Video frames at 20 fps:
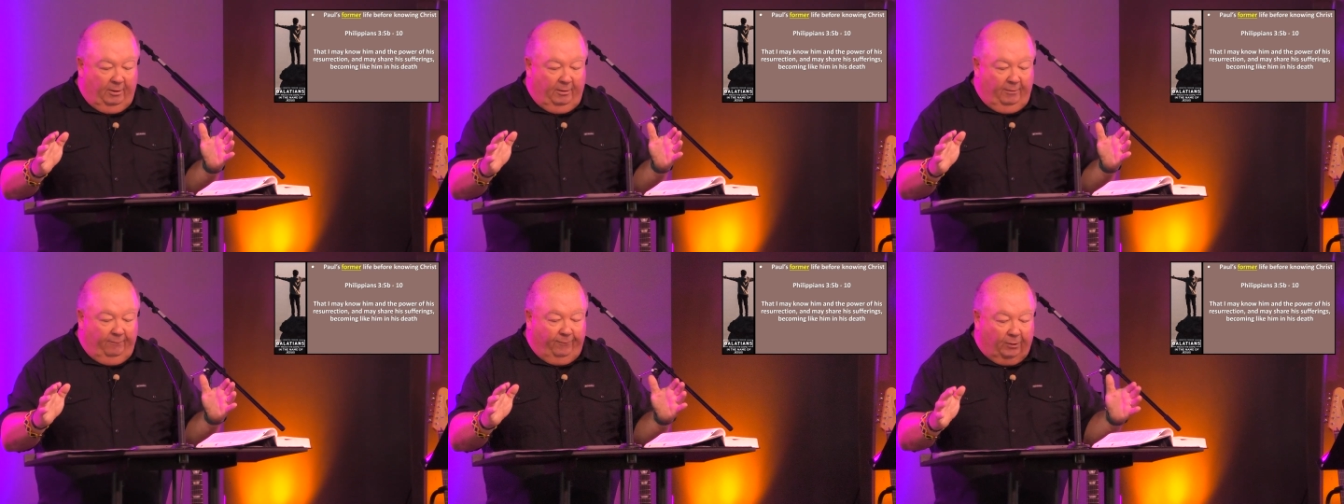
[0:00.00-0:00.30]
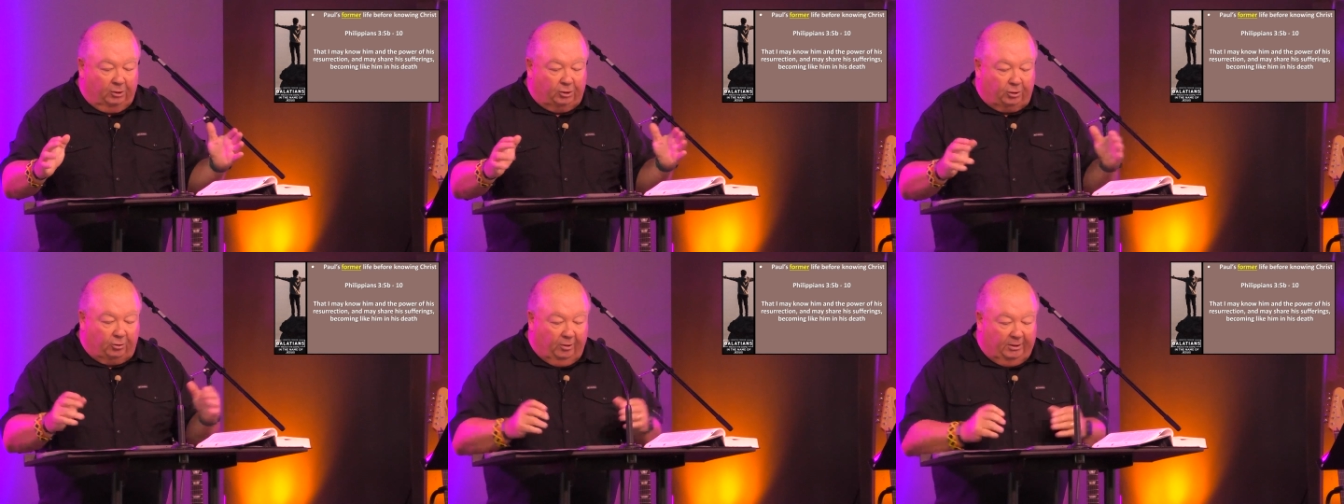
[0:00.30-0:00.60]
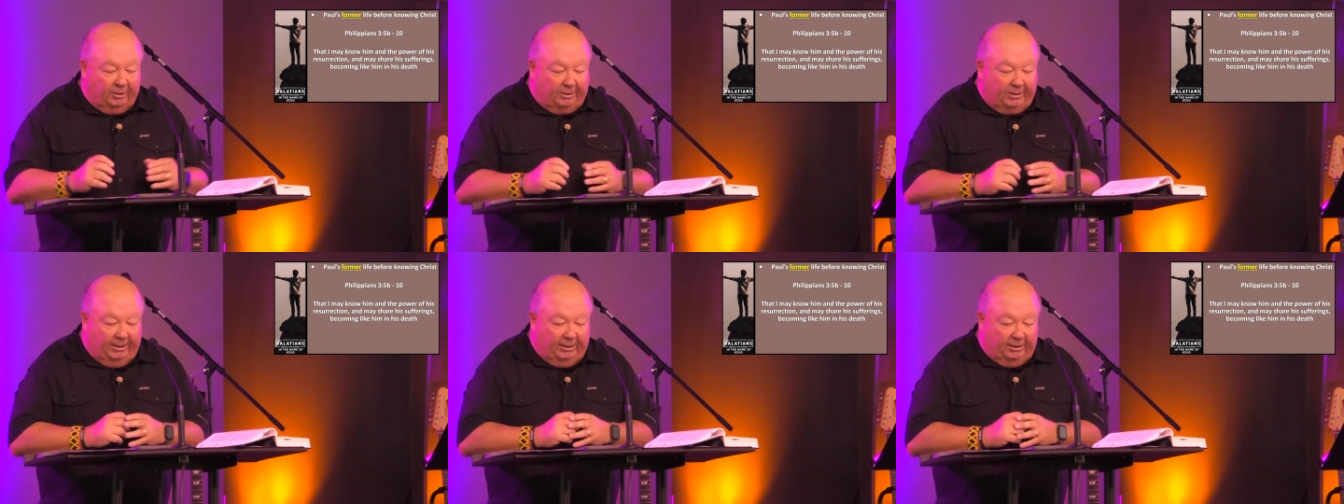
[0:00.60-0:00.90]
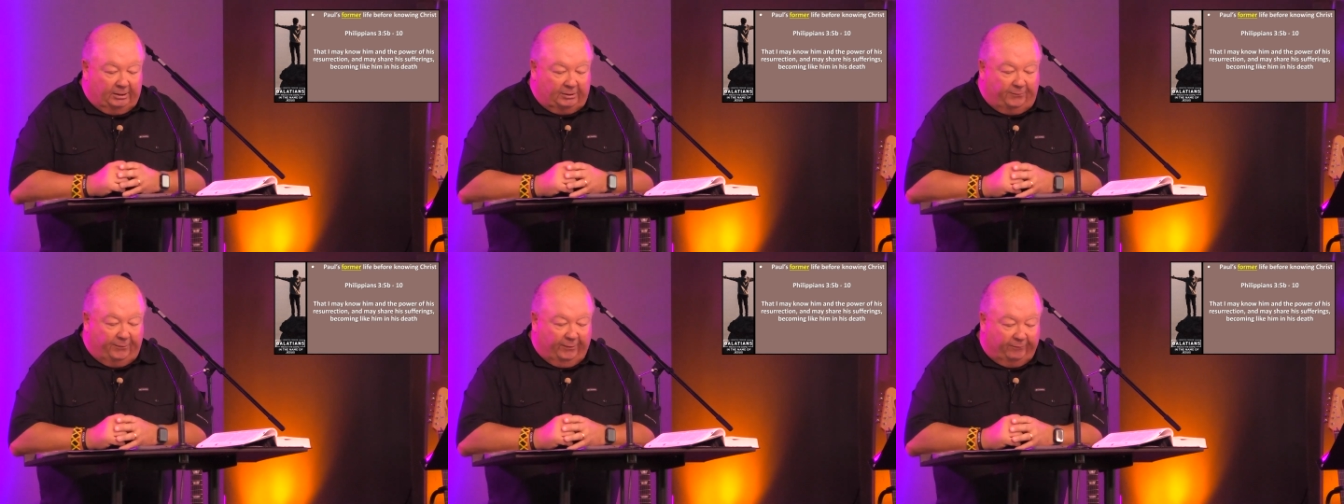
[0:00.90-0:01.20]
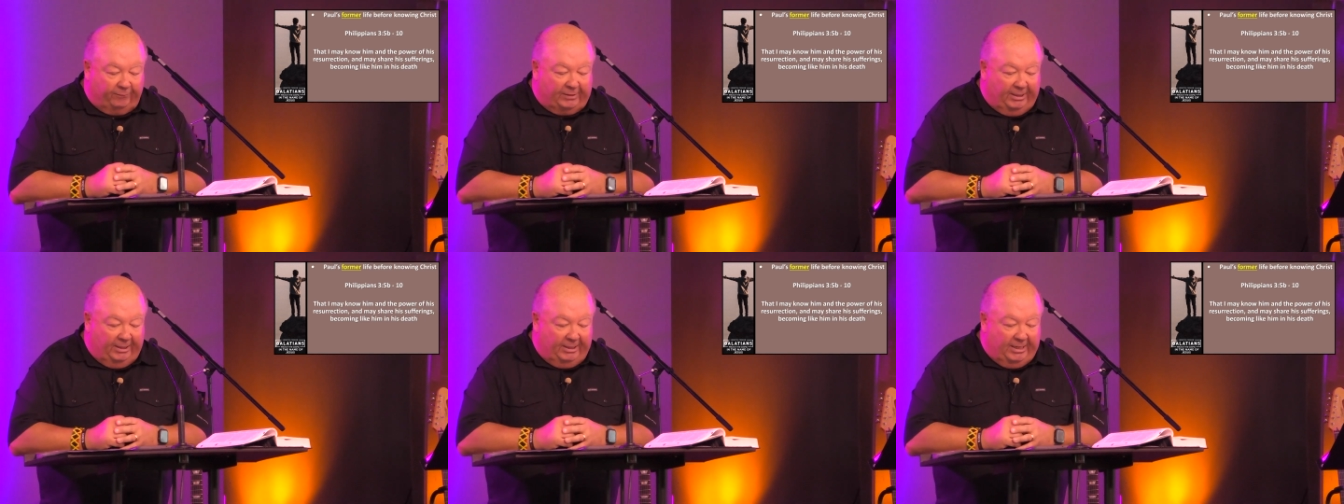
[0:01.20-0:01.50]
1 Corinthians
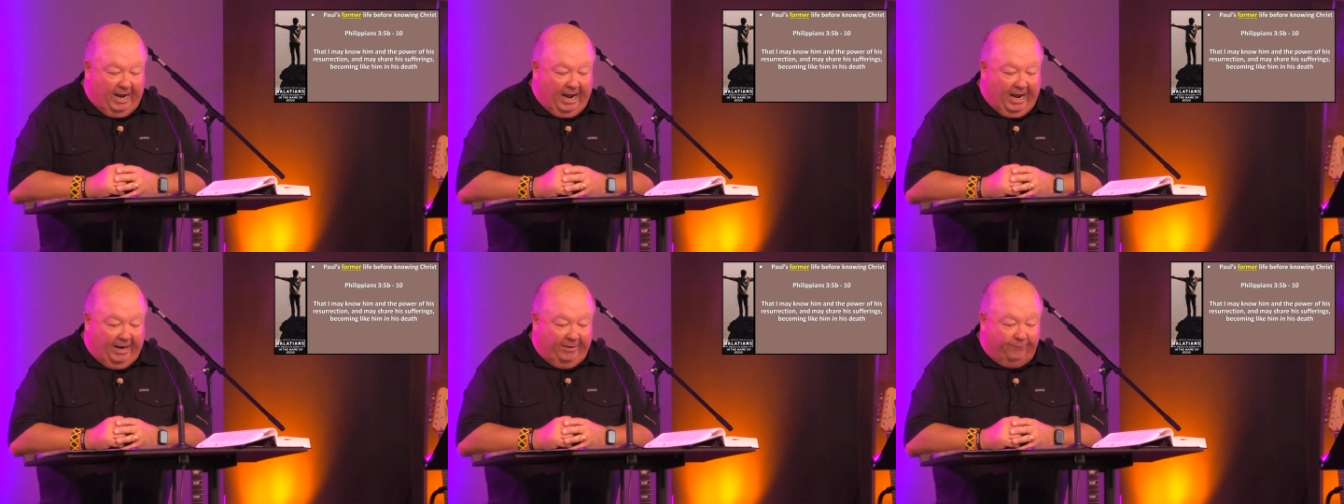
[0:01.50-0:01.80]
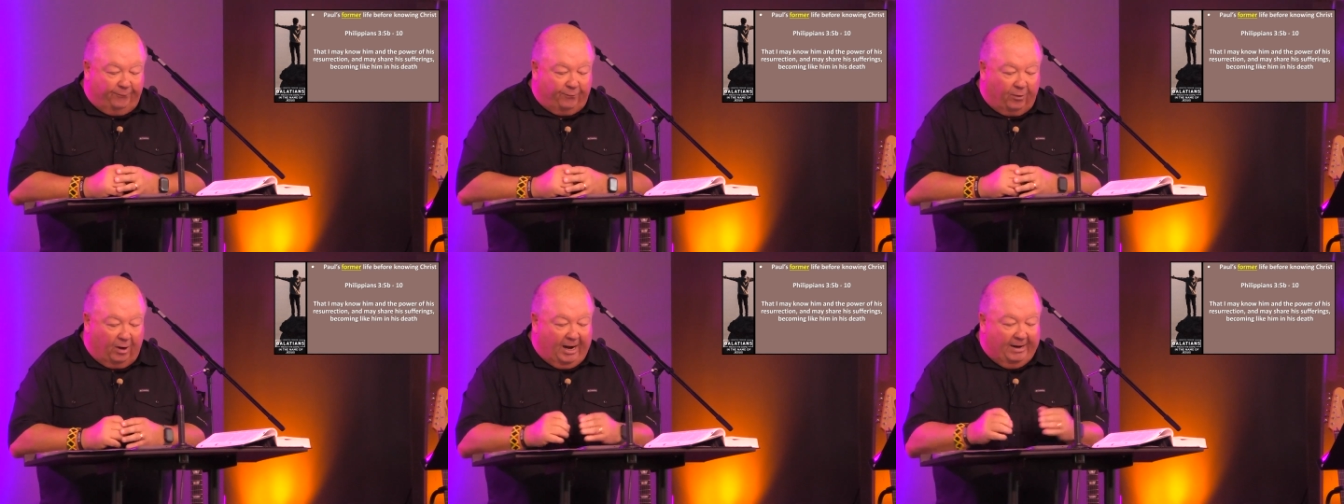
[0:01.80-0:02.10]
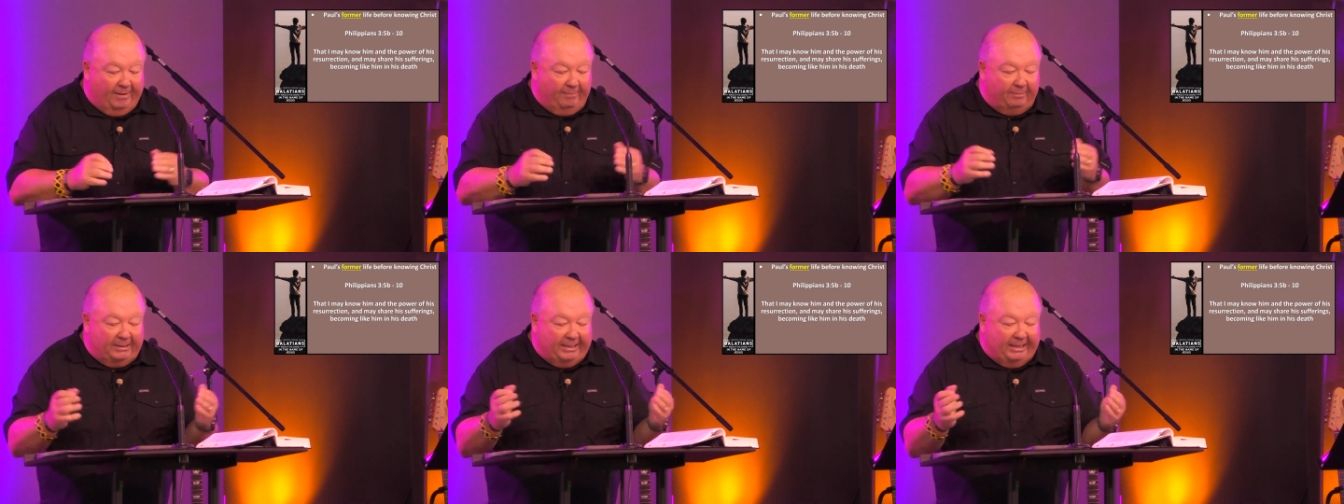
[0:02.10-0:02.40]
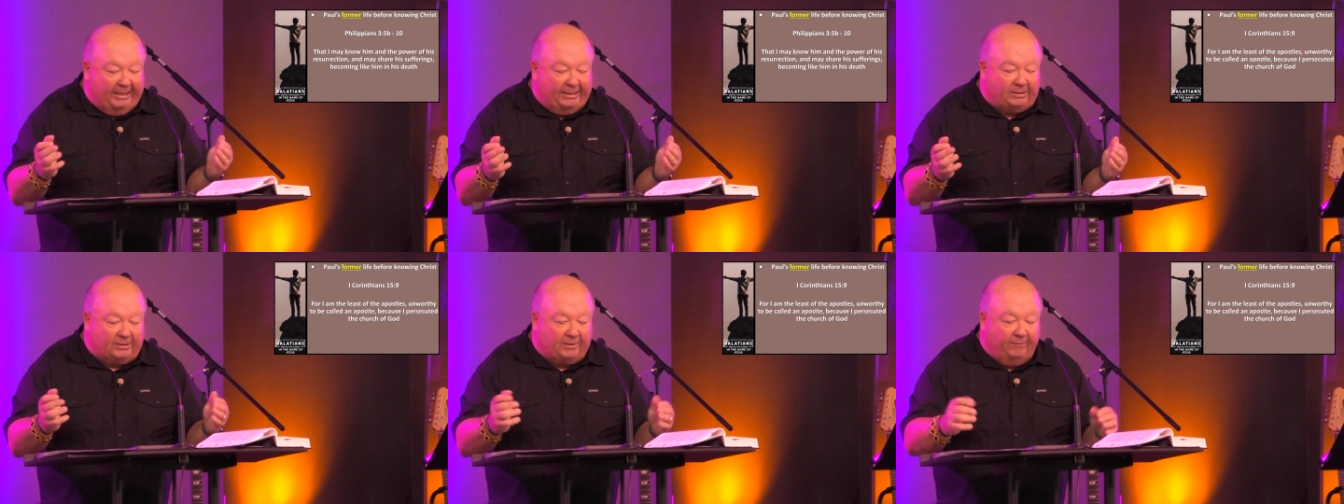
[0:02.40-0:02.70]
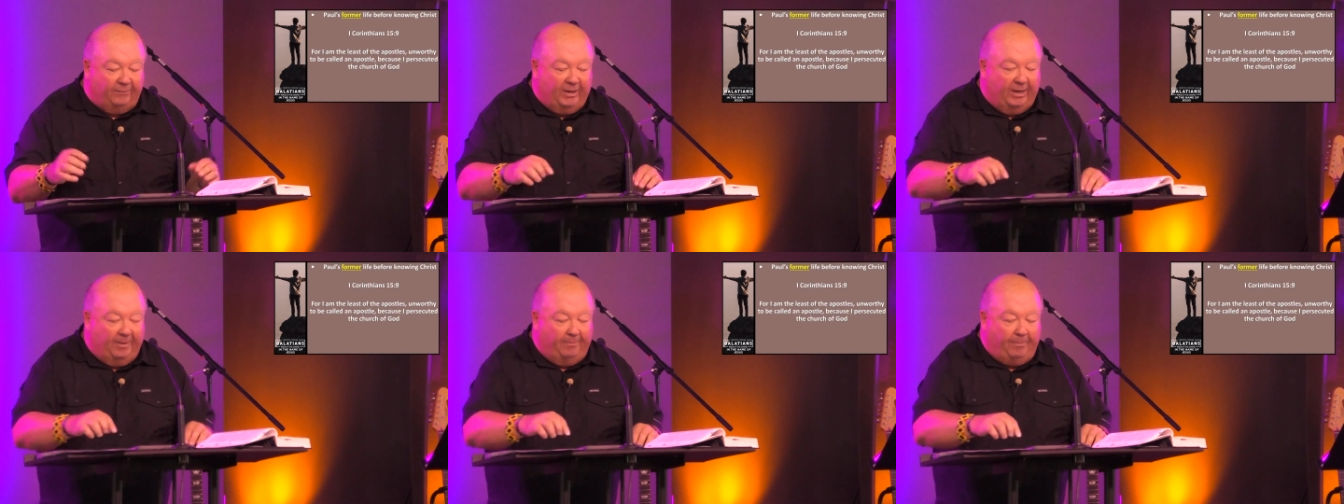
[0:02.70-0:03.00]
15:9 For I am least
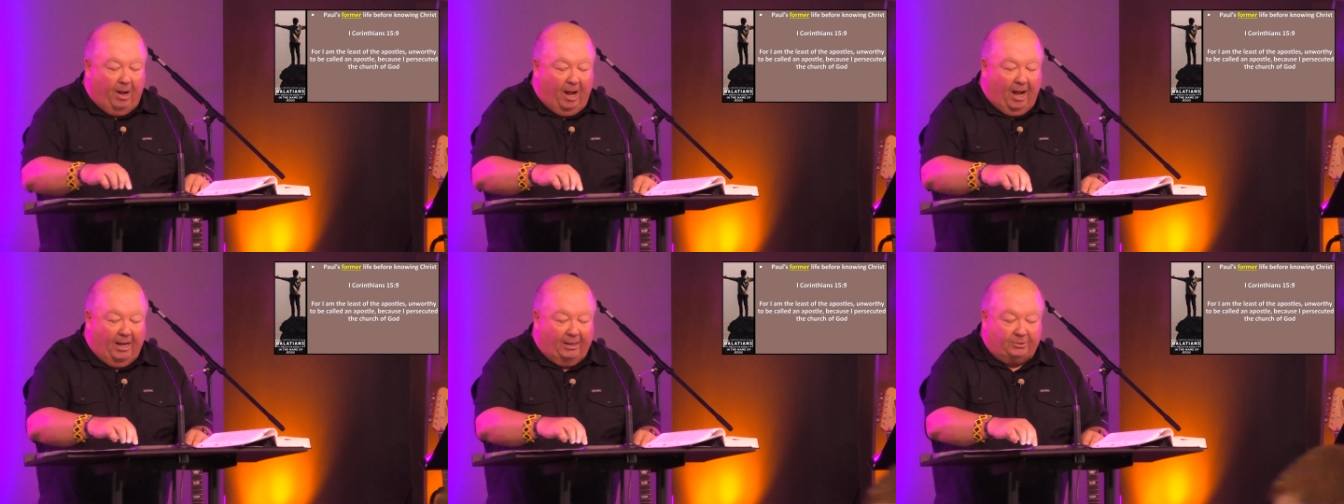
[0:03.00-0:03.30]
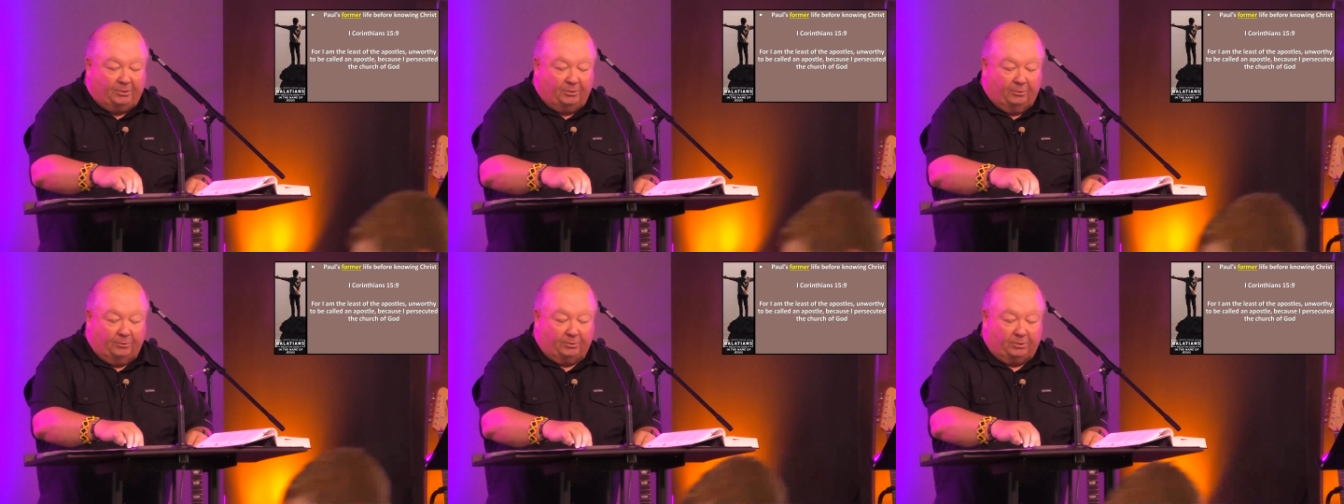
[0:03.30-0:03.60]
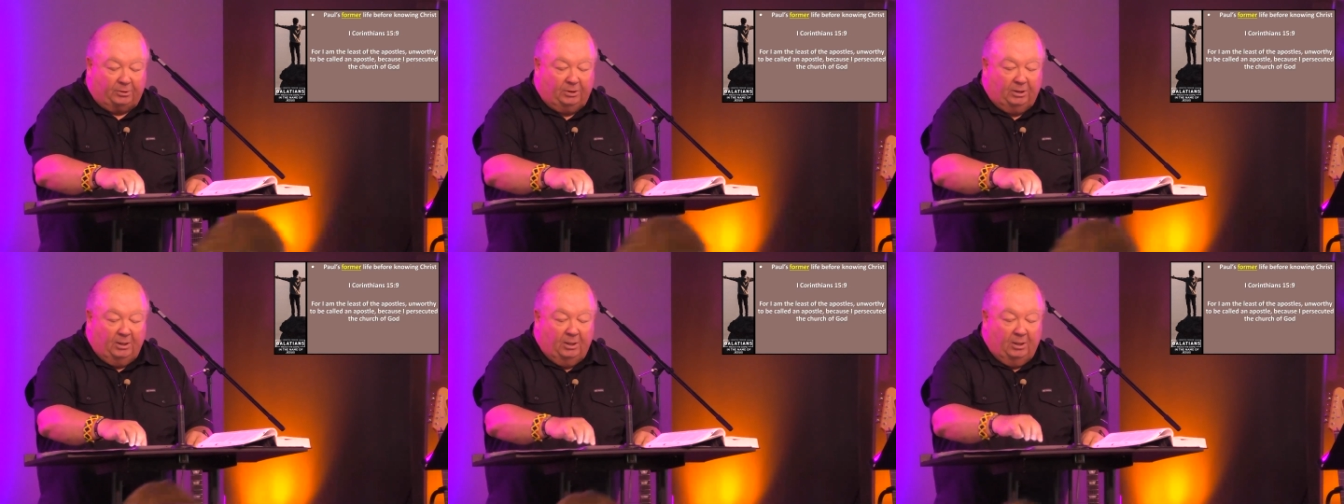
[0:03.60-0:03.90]
of the apostles,